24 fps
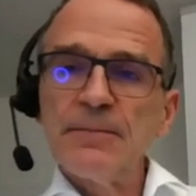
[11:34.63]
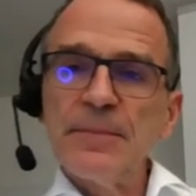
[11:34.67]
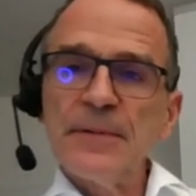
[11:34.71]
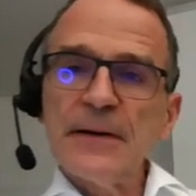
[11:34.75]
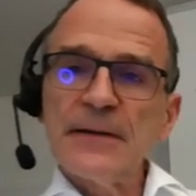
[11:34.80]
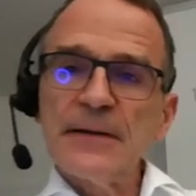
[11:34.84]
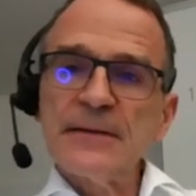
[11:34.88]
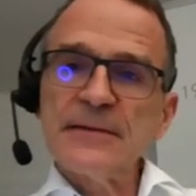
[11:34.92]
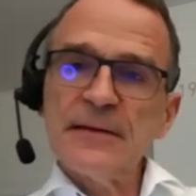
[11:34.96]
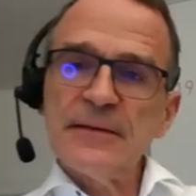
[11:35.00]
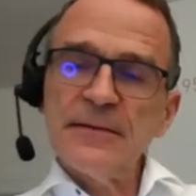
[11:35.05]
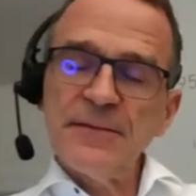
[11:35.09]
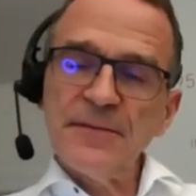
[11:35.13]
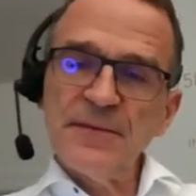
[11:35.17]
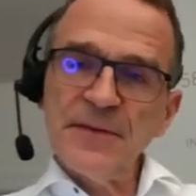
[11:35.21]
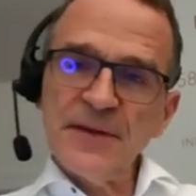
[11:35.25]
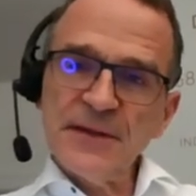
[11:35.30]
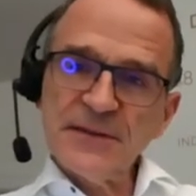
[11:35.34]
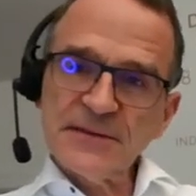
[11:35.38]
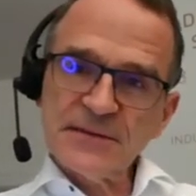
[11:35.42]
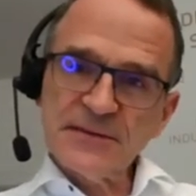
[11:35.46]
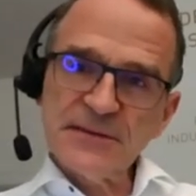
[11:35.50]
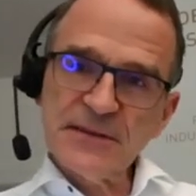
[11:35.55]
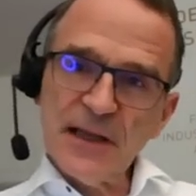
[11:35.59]
but
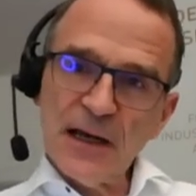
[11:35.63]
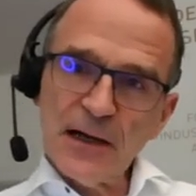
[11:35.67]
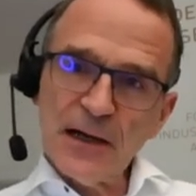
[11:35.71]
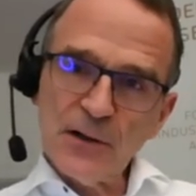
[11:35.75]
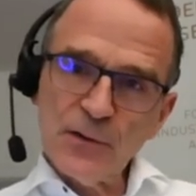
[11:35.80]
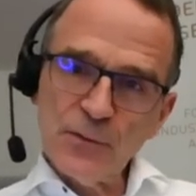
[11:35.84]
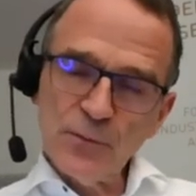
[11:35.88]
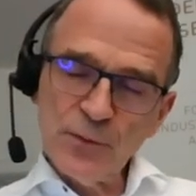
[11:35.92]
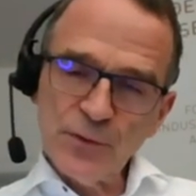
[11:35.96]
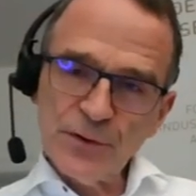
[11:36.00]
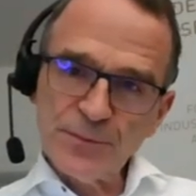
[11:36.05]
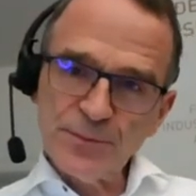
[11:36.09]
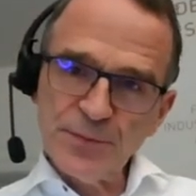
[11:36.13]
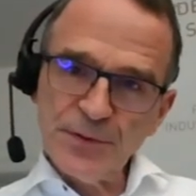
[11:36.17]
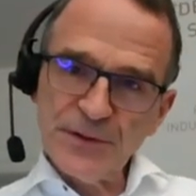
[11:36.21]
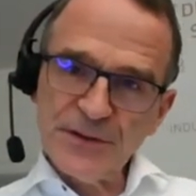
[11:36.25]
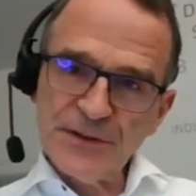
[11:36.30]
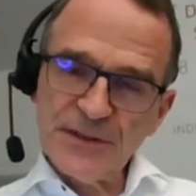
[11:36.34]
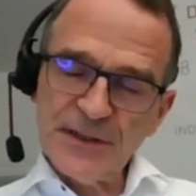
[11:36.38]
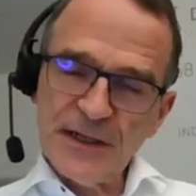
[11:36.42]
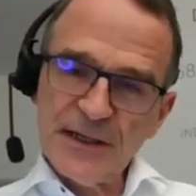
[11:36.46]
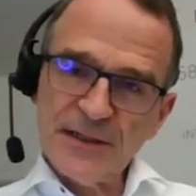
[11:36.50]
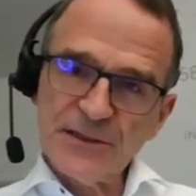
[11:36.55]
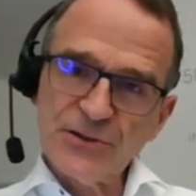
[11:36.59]
this downward
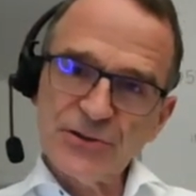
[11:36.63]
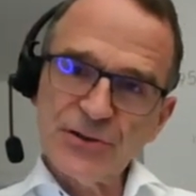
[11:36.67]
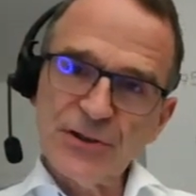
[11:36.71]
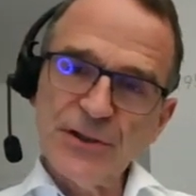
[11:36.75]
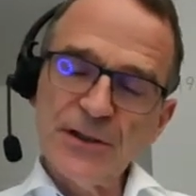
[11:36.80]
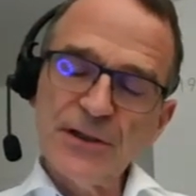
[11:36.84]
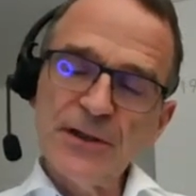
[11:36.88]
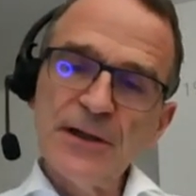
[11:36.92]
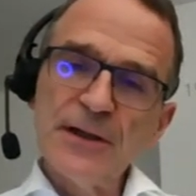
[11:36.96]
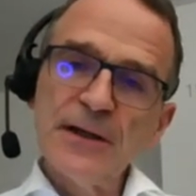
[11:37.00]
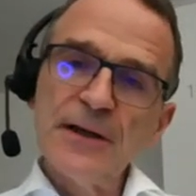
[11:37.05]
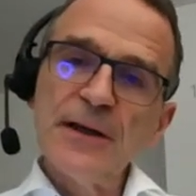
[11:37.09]
potential